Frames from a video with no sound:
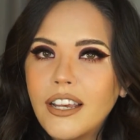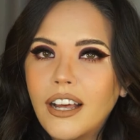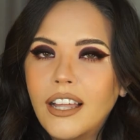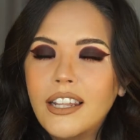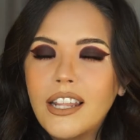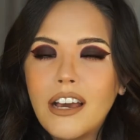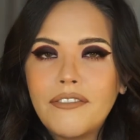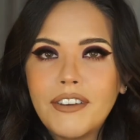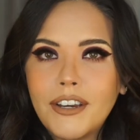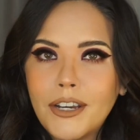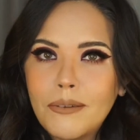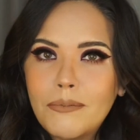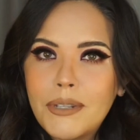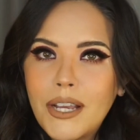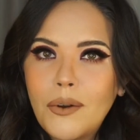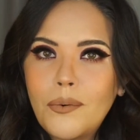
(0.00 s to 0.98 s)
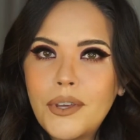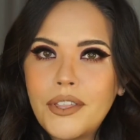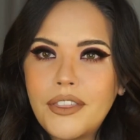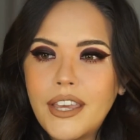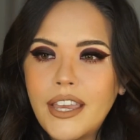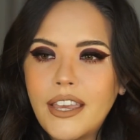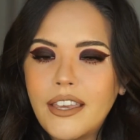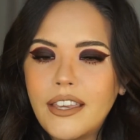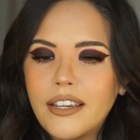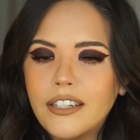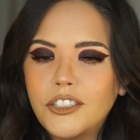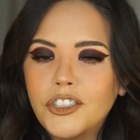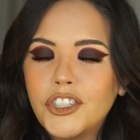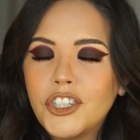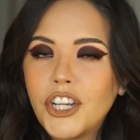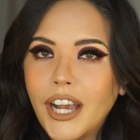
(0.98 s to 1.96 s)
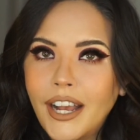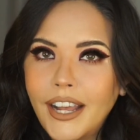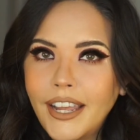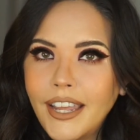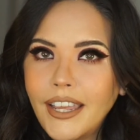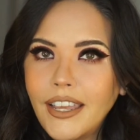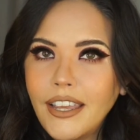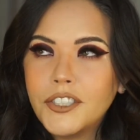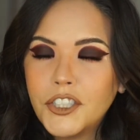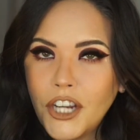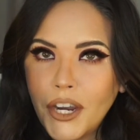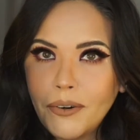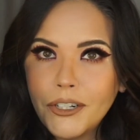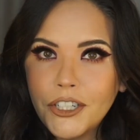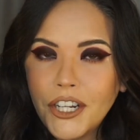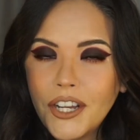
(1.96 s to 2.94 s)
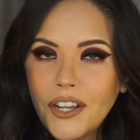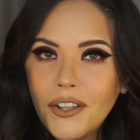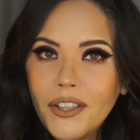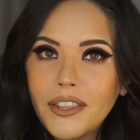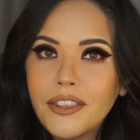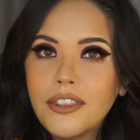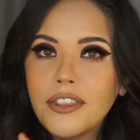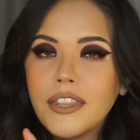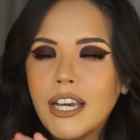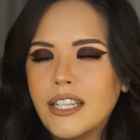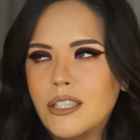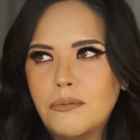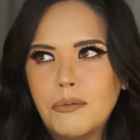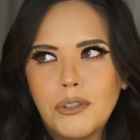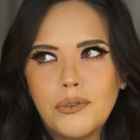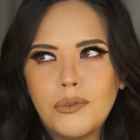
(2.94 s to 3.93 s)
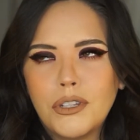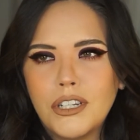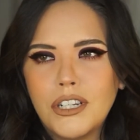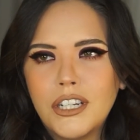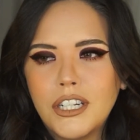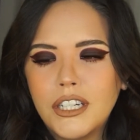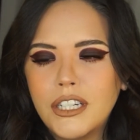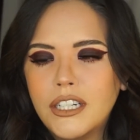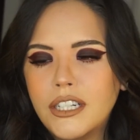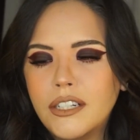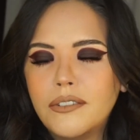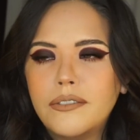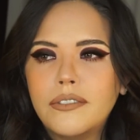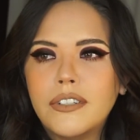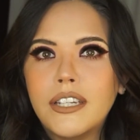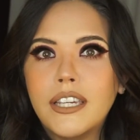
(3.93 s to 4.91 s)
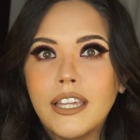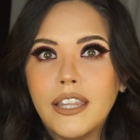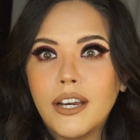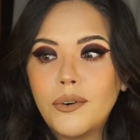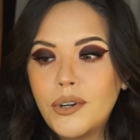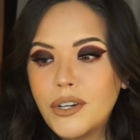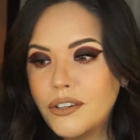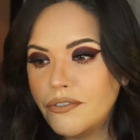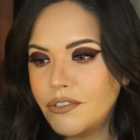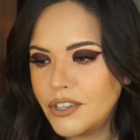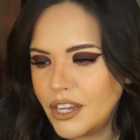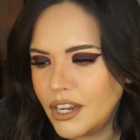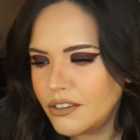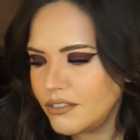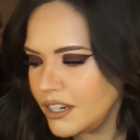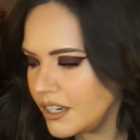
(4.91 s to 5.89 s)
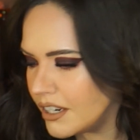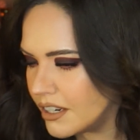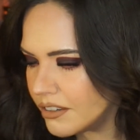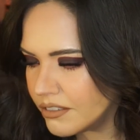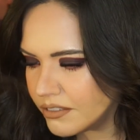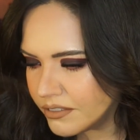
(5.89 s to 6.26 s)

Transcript: Alafia comes out with a chai shower gel. That smells really good. Get that one if you can right now.